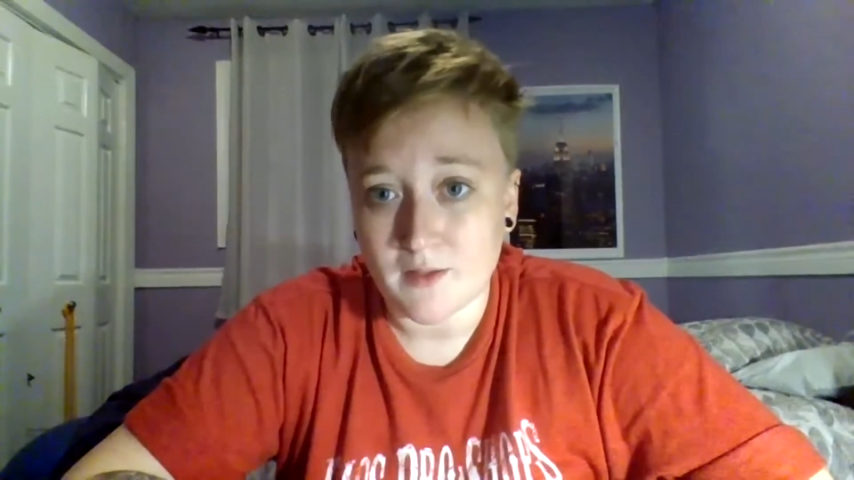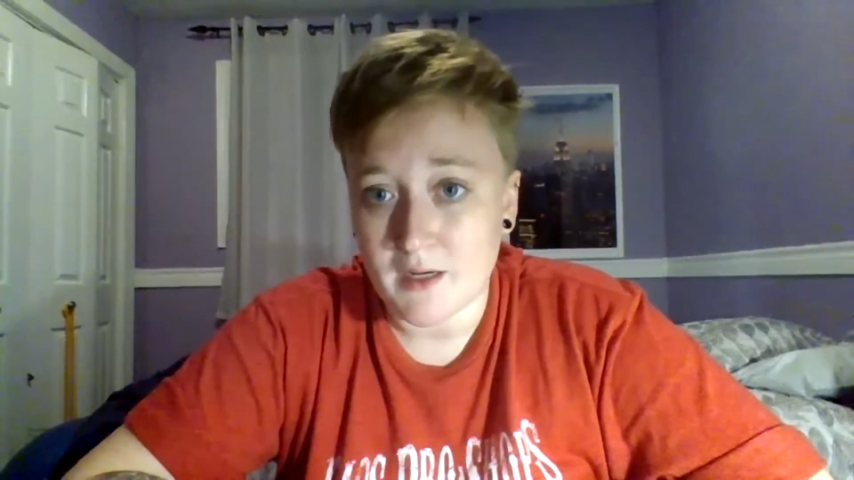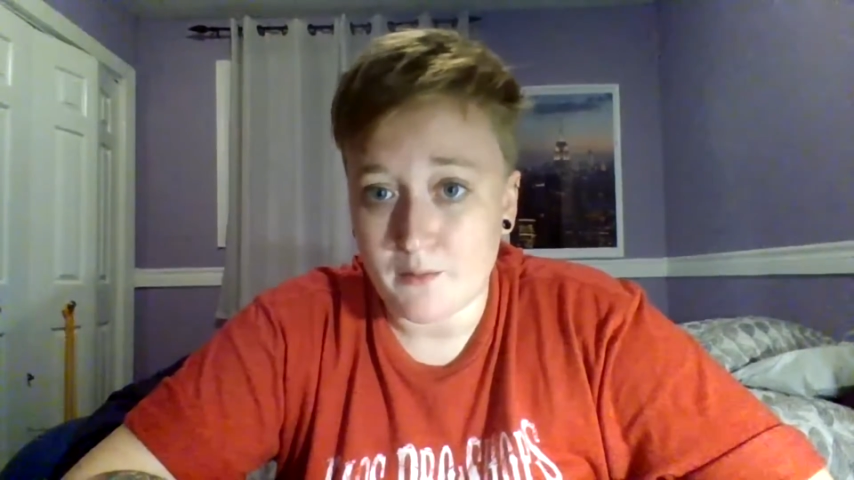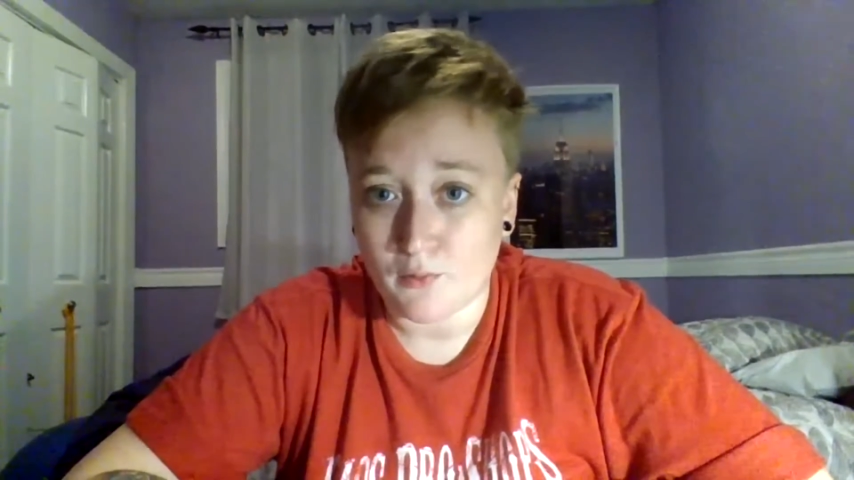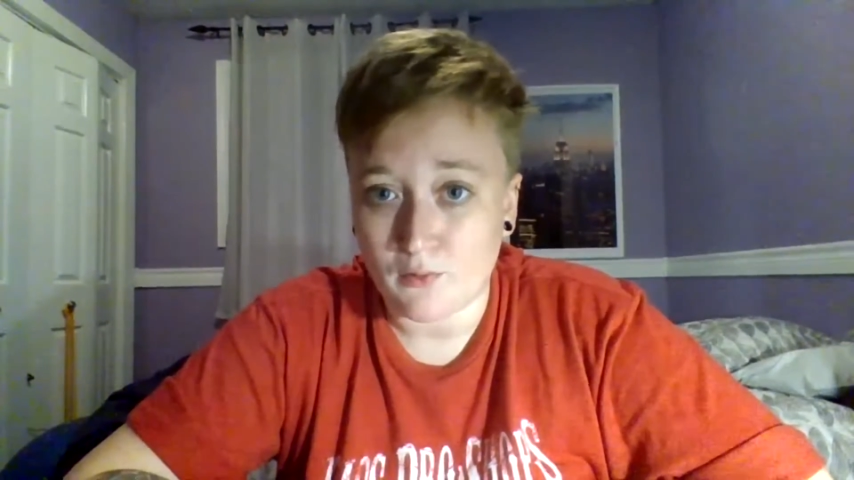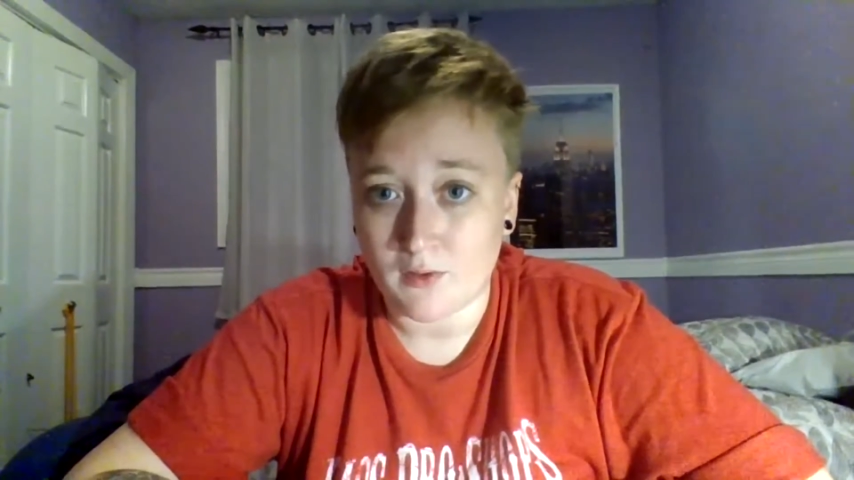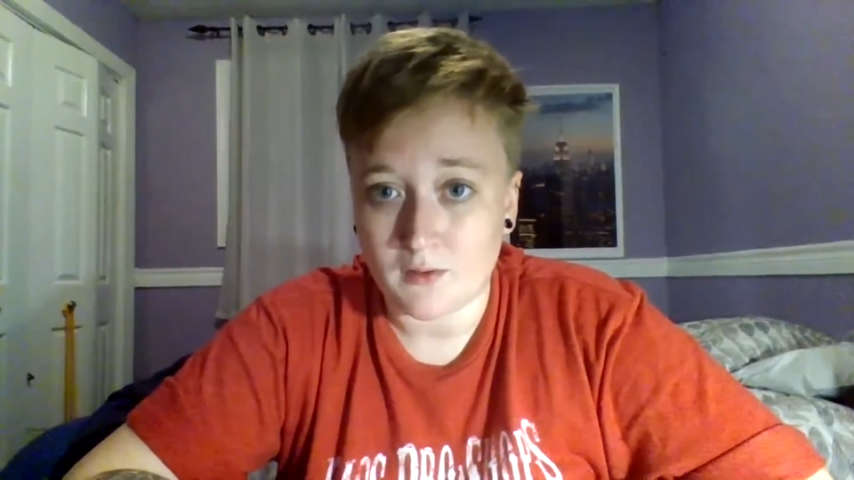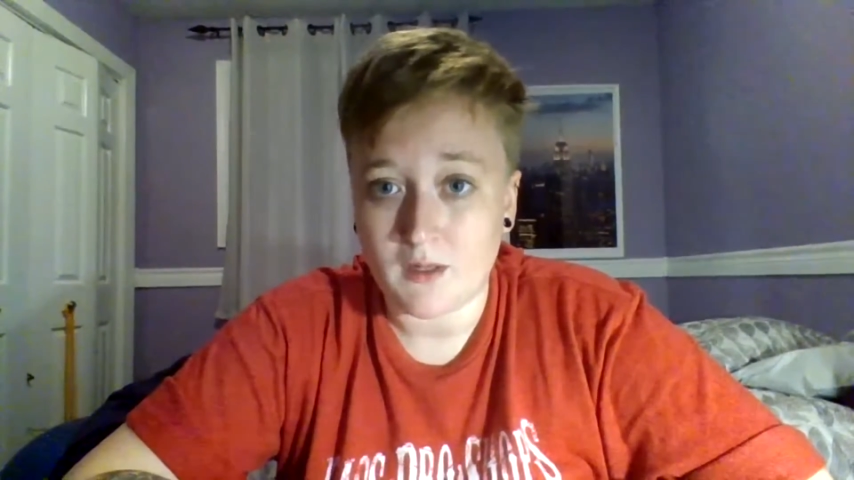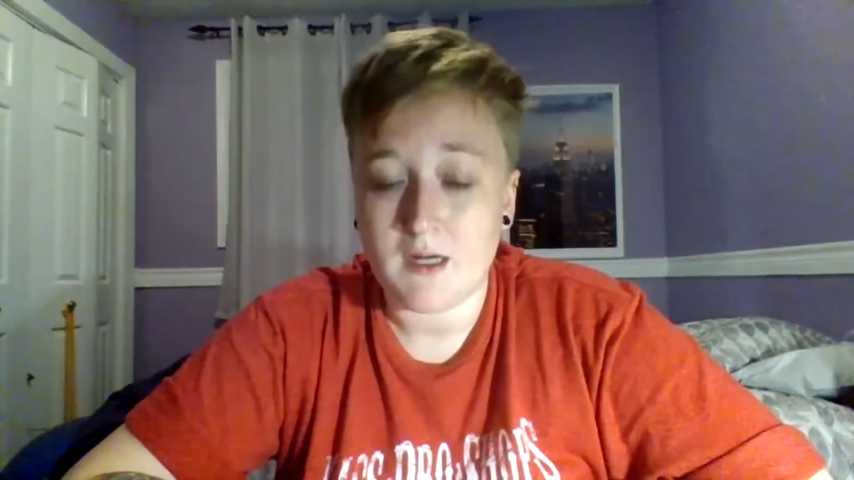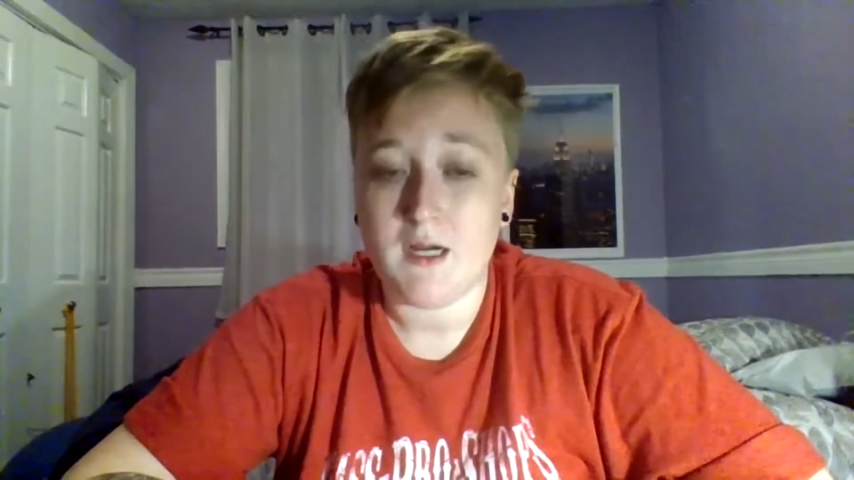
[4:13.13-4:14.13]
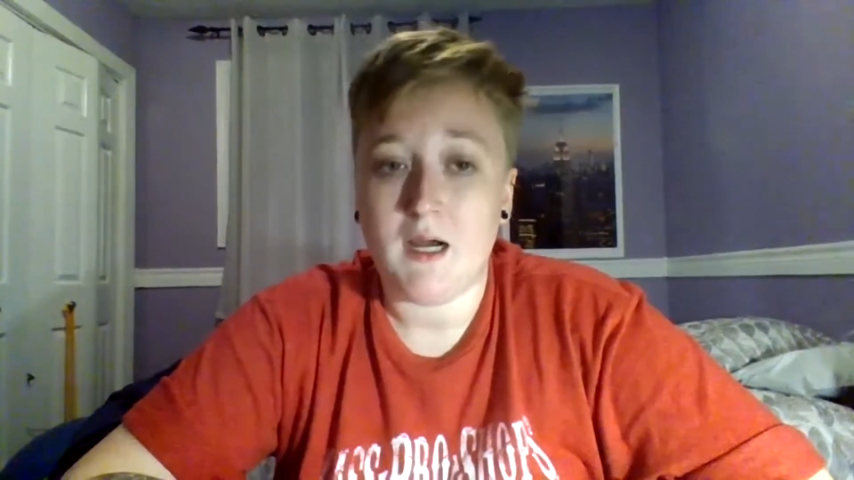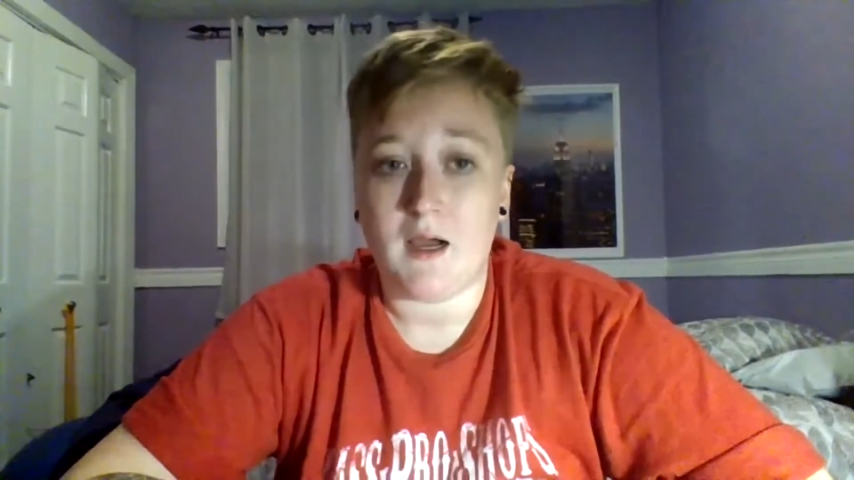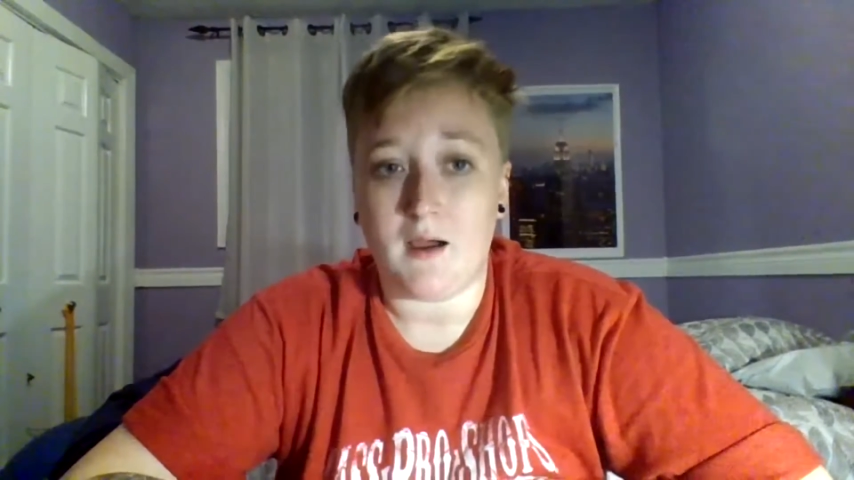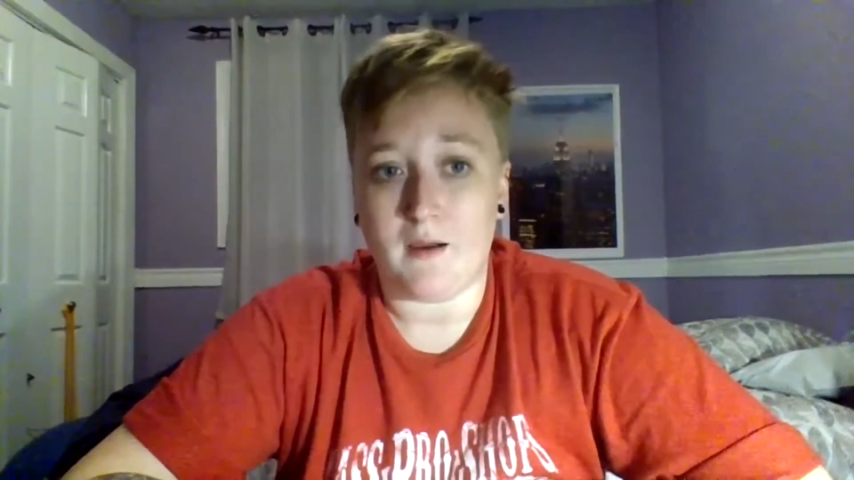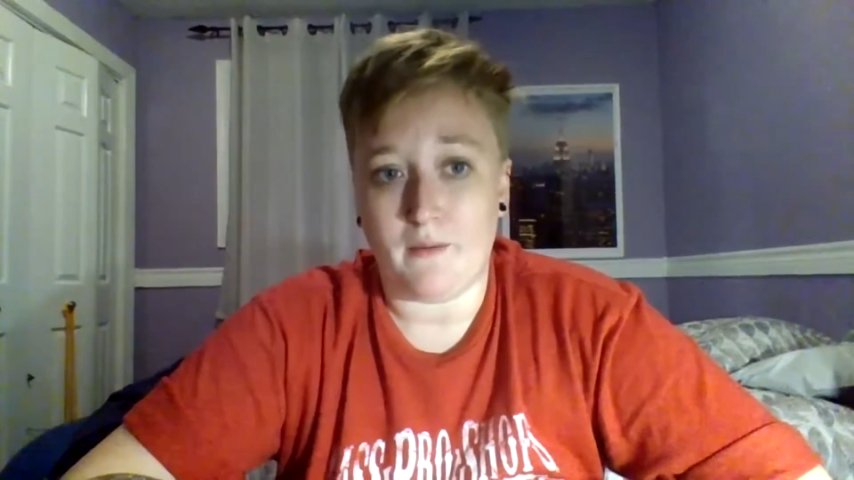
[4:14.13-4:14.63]
anymore,
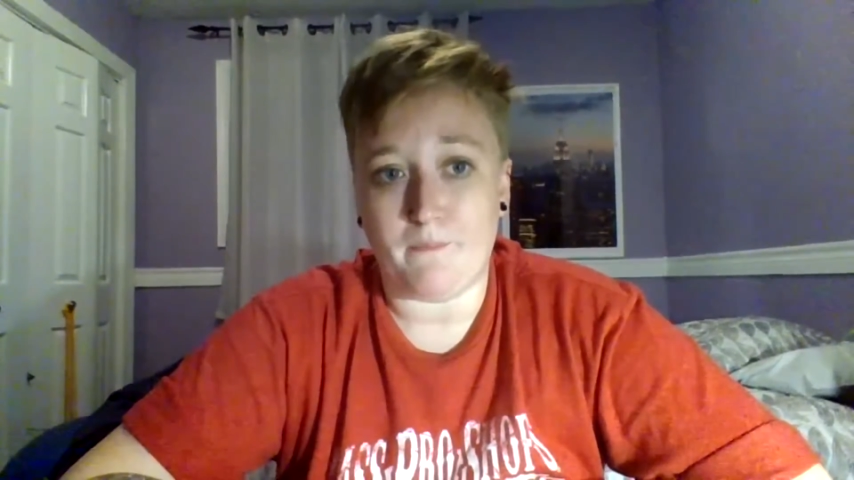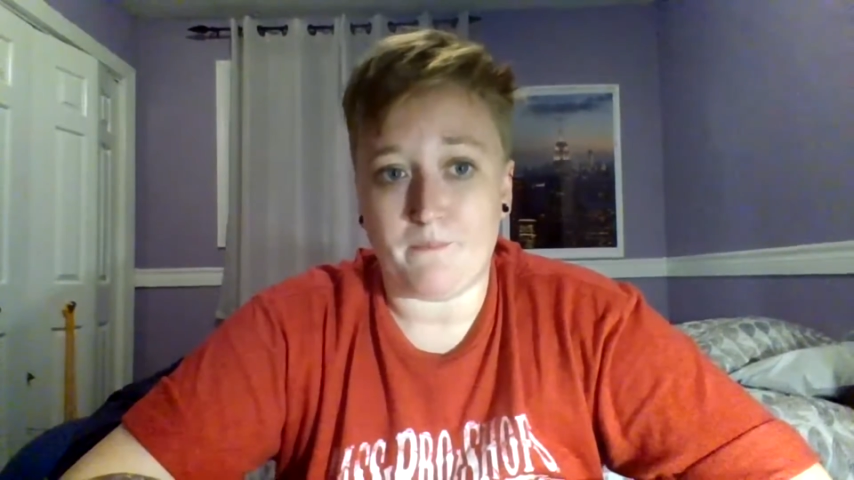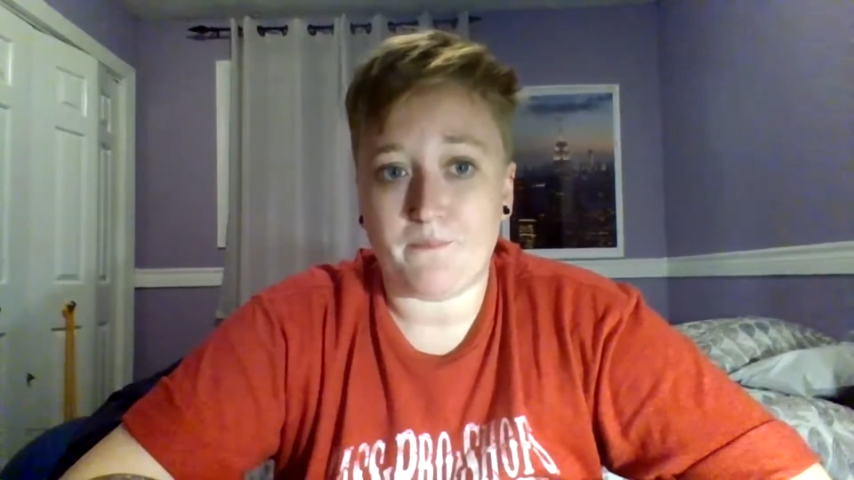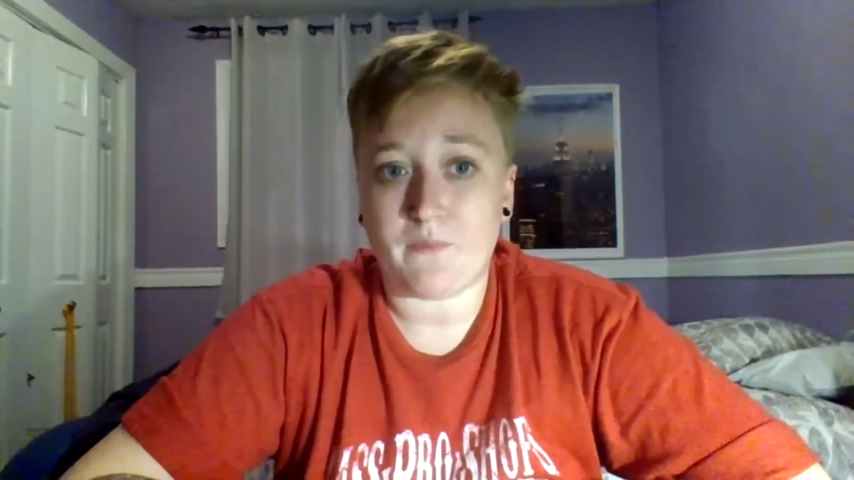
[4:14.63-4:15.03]
and